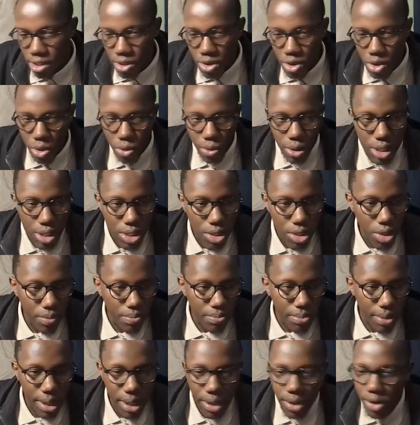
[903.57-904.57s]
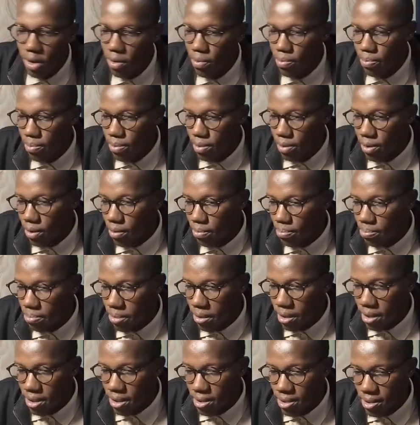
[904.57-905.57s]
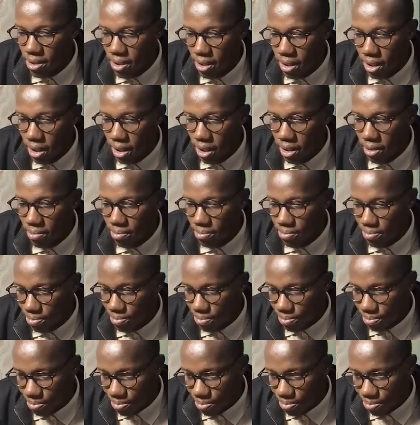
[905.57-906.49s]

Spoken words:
So once your build completes, on